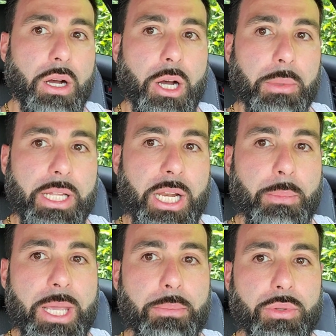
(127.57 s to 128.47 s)
A
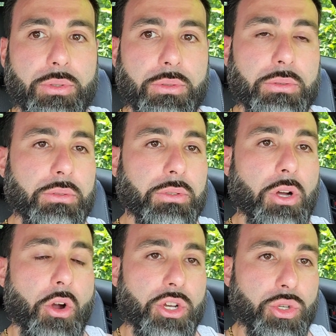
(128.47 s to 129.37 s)
lot of people
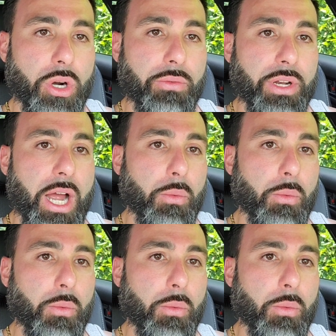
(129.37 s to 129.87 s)
aren't sure of it.